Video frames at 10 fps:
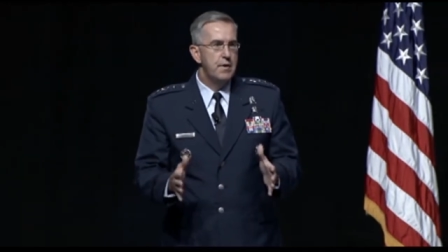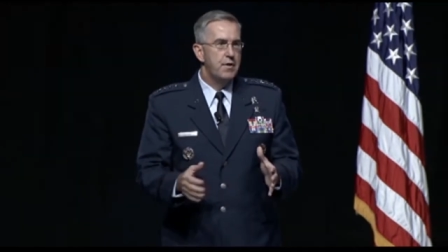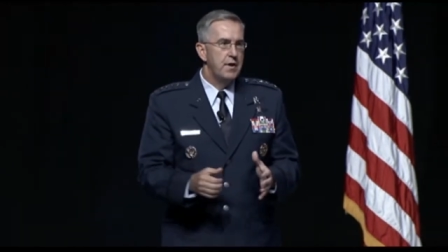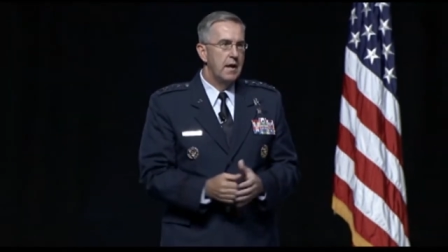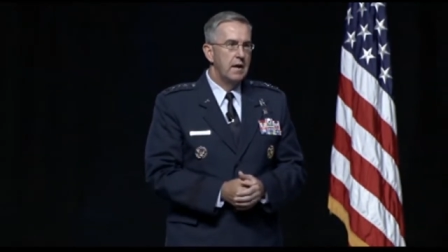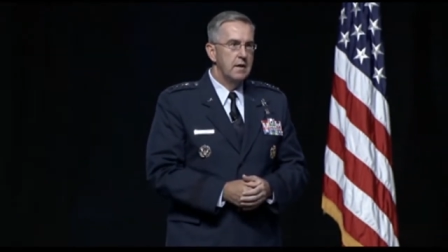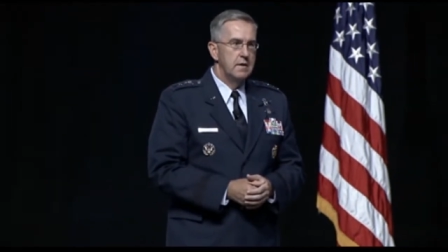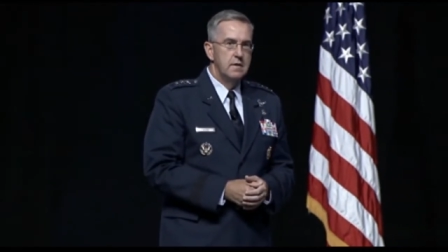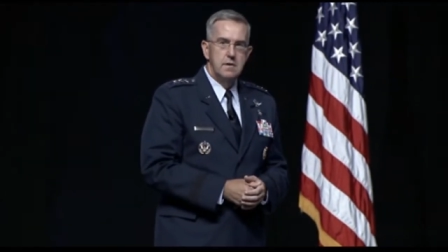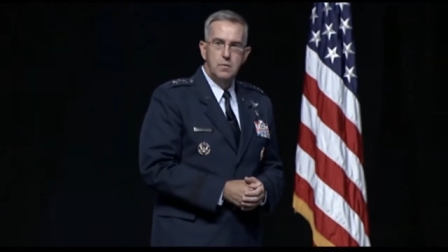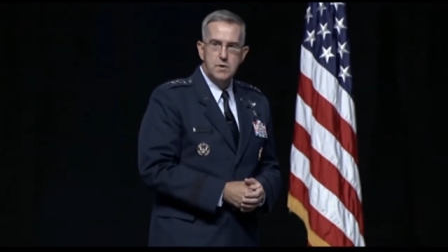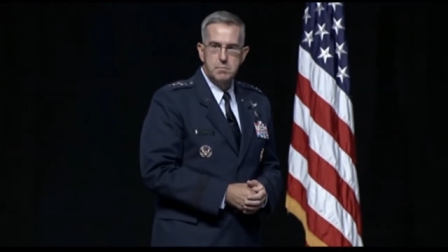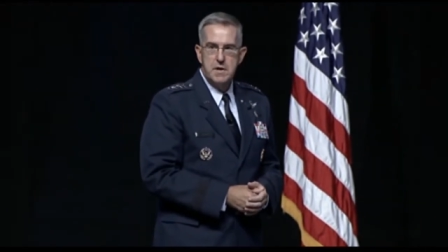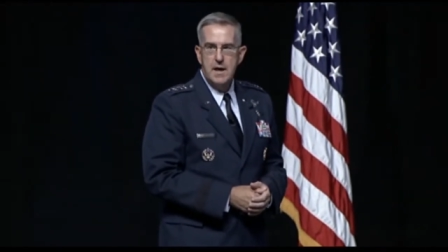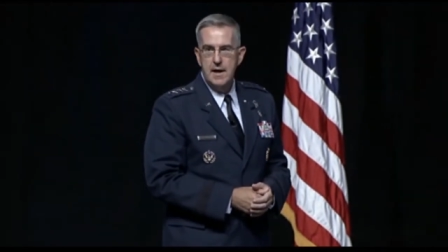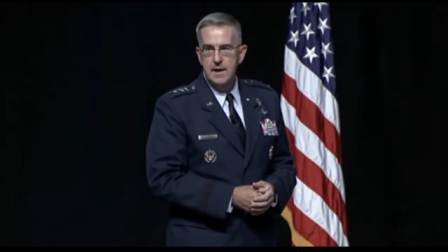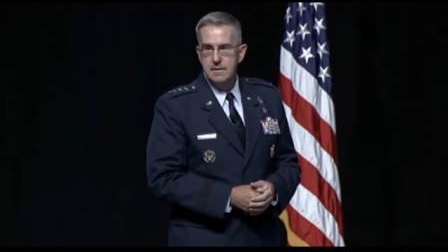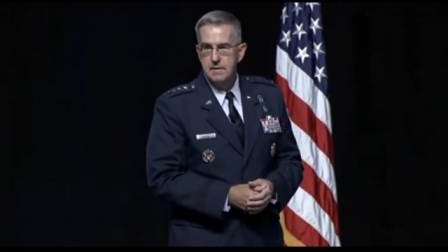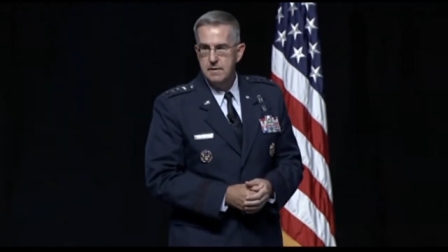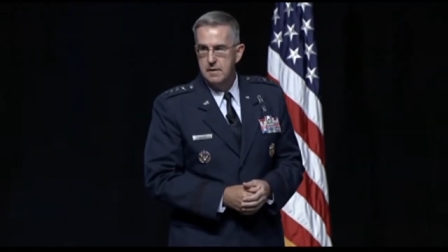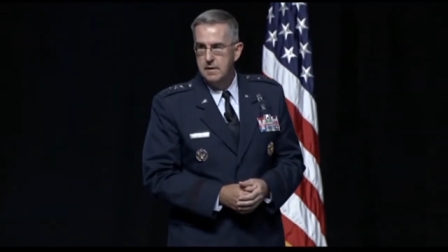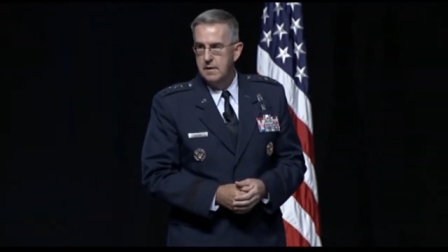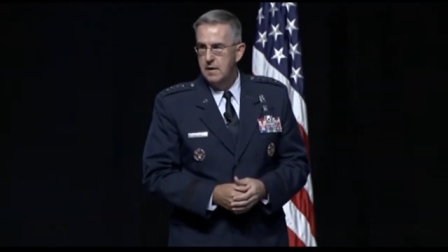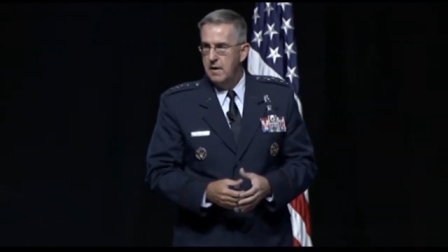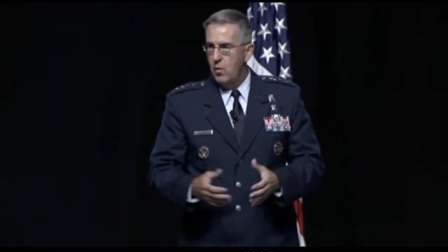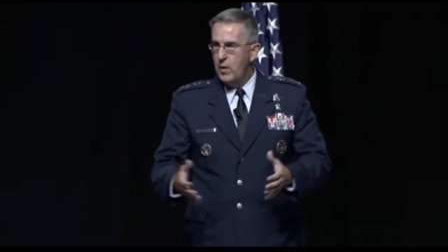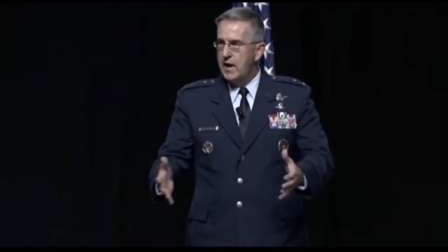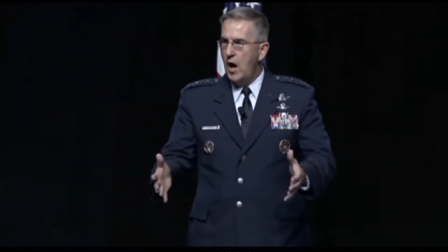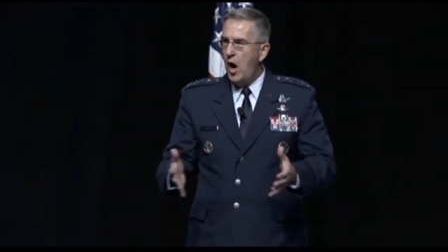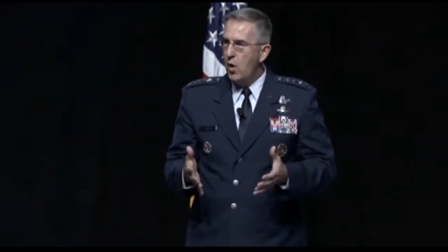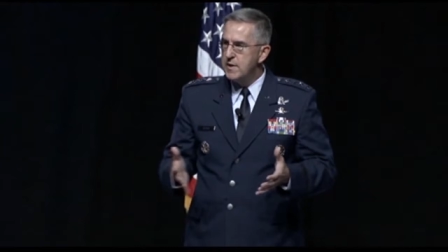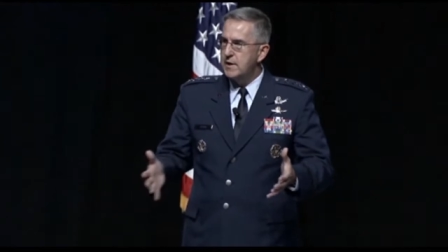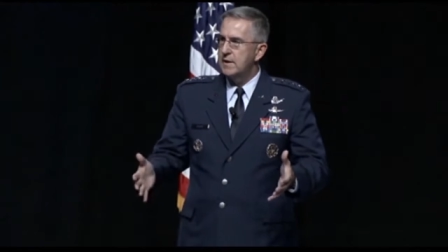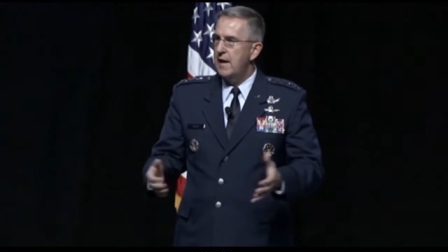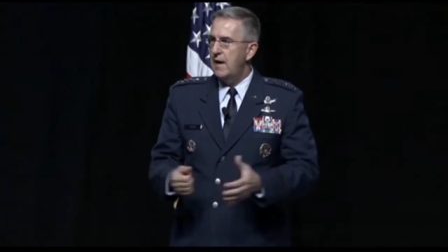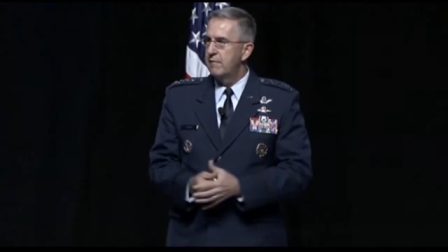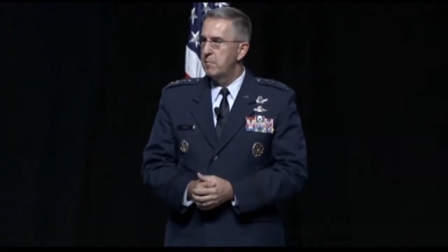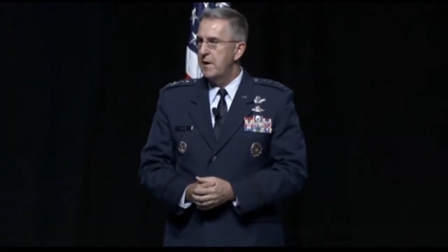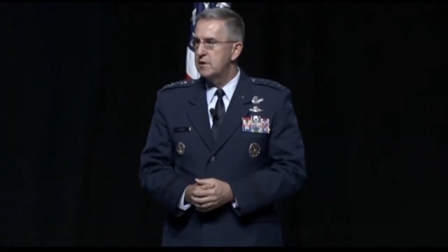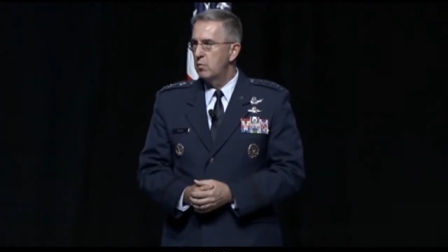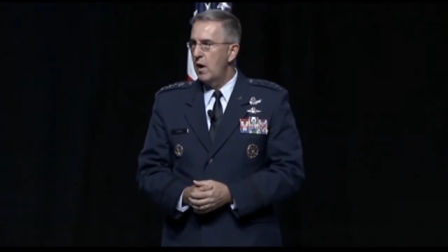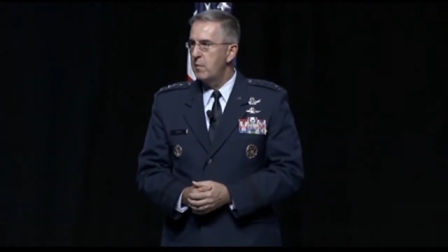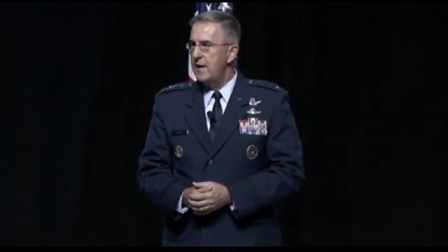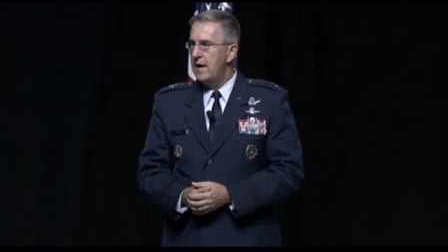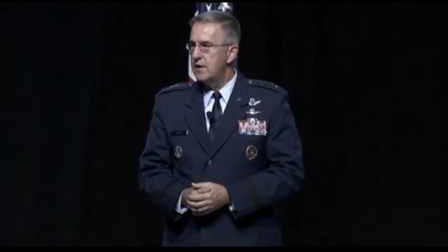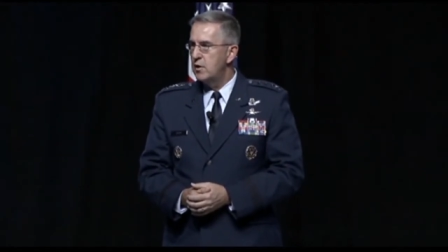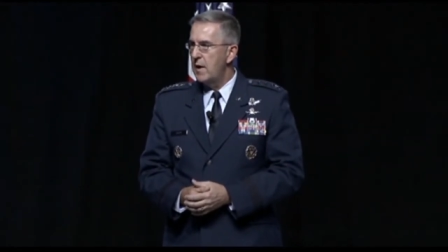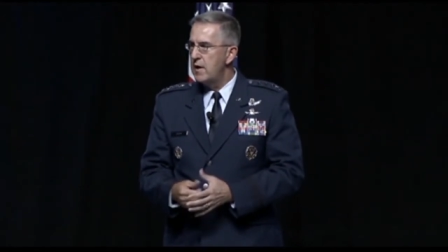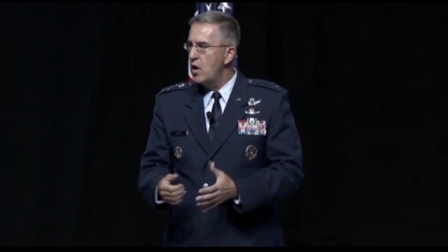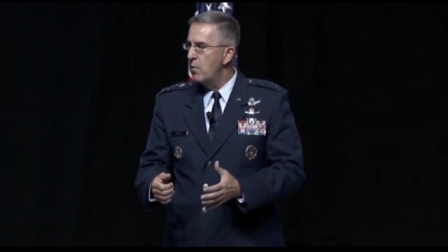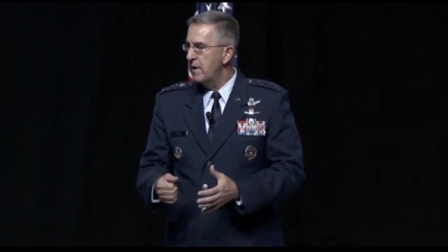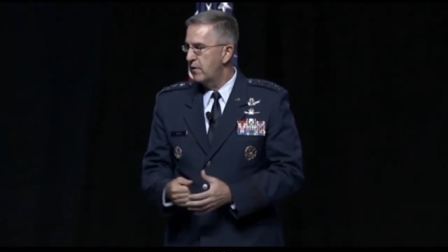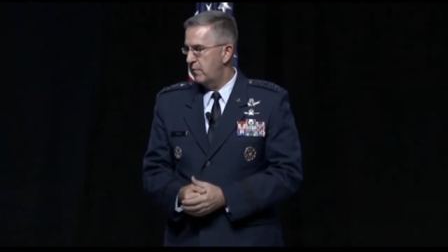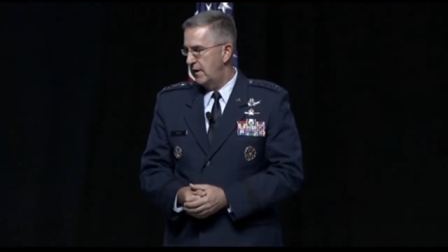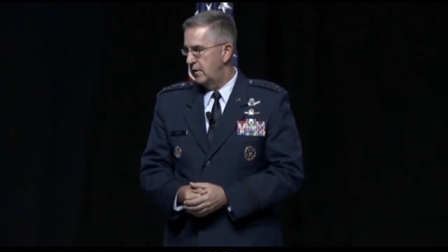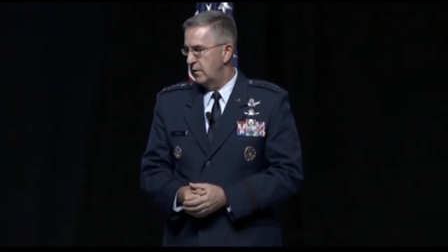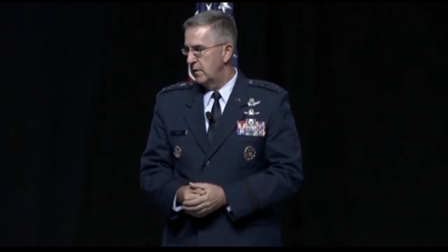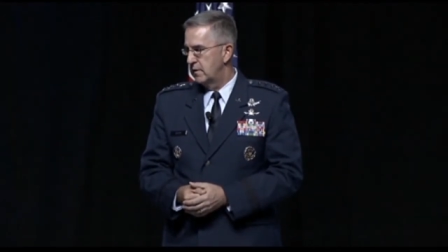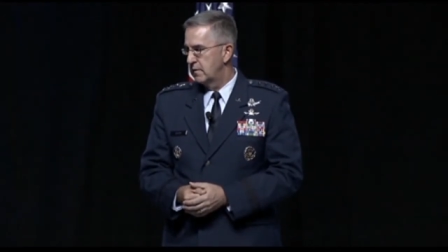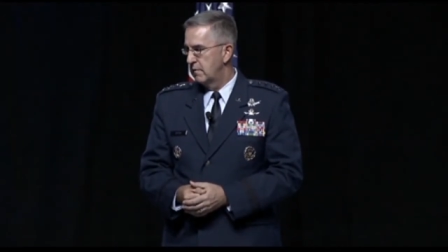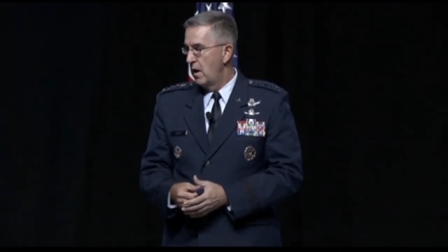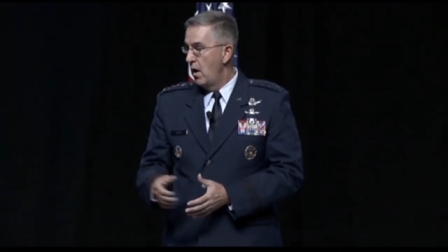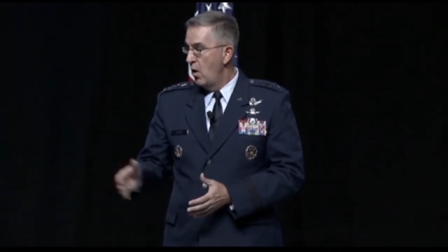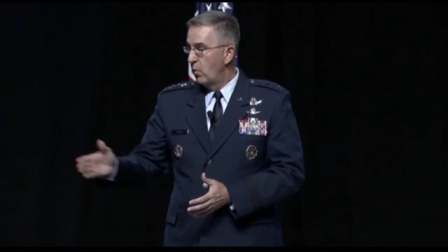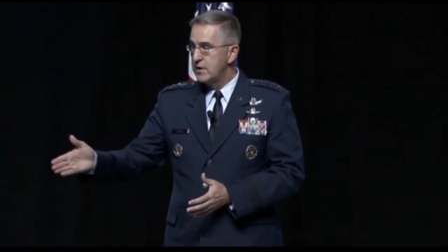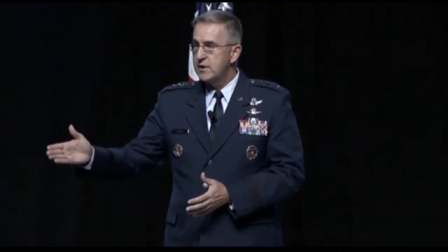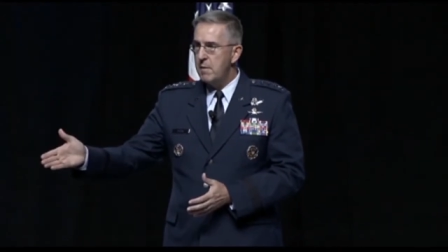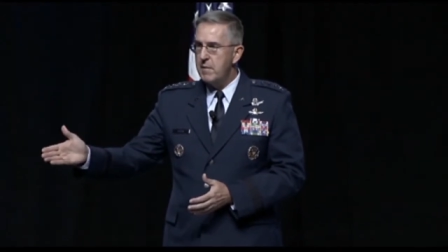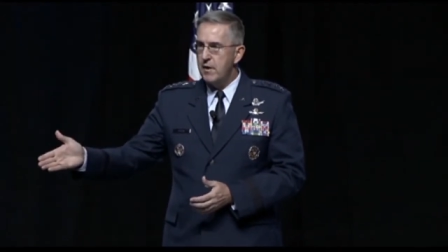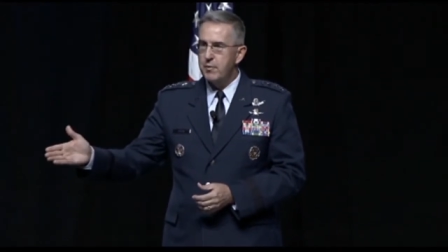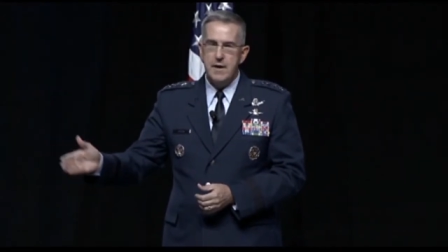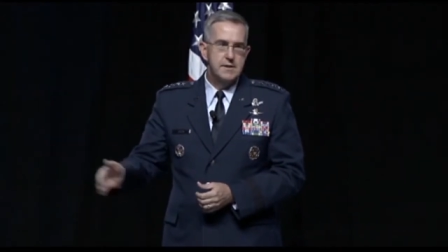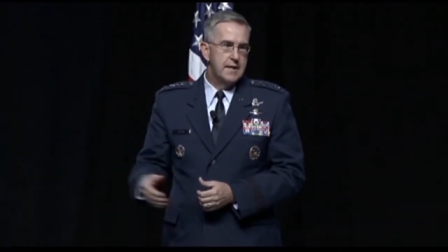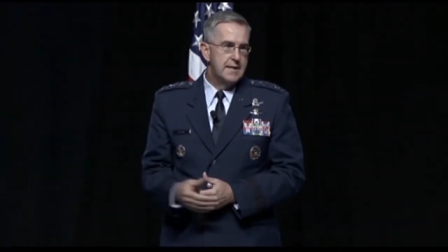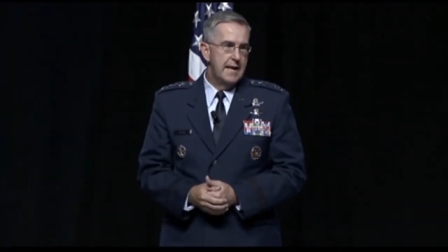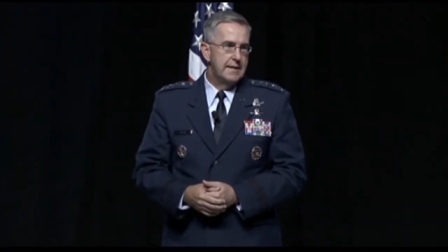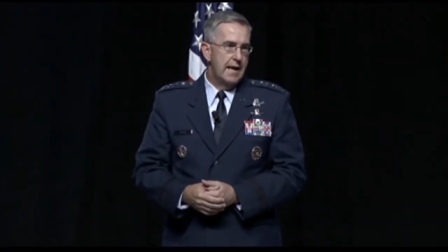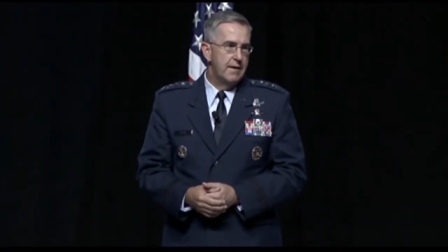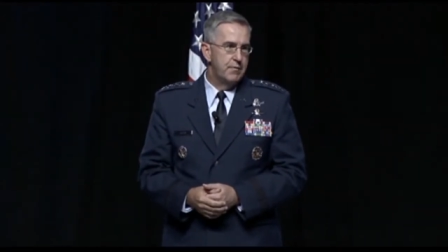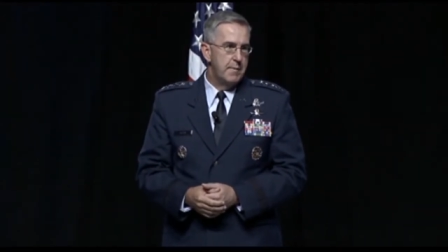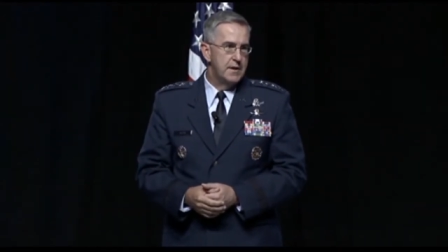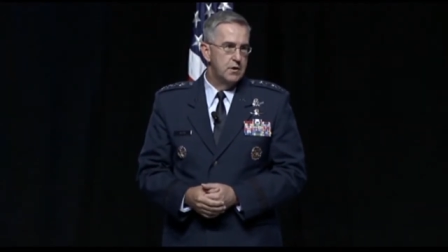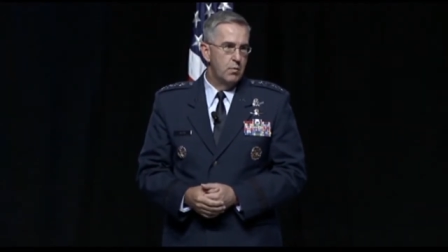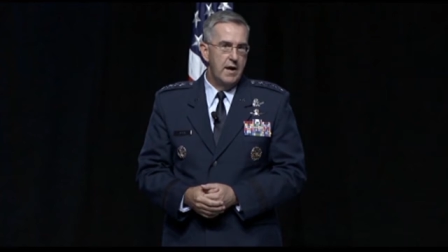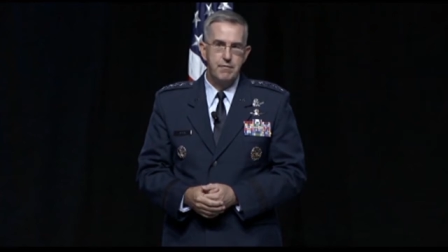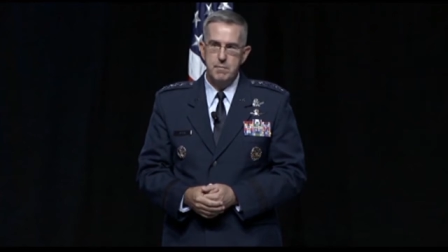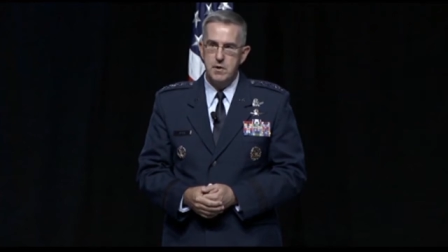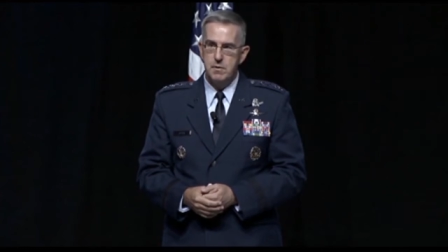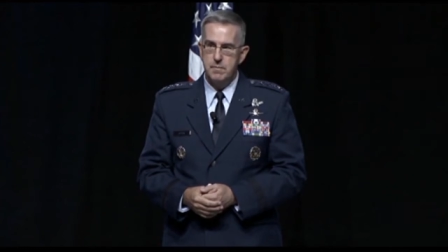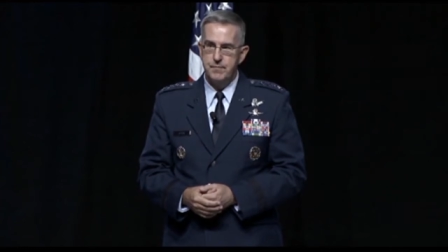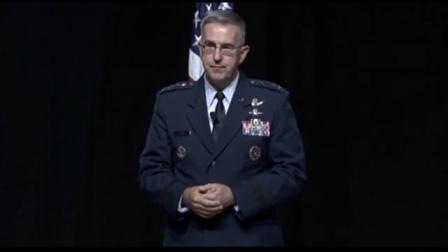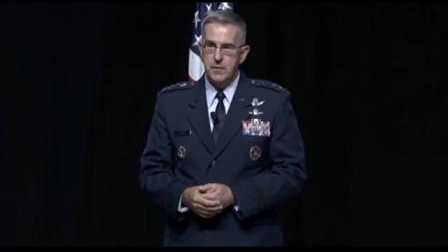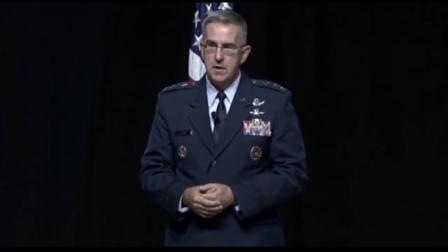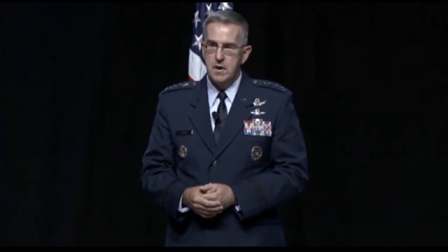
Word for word: Everything was benign. We could always get that information where we needed to, and nobody threatened to us. When somebody threatens to take that information away from you,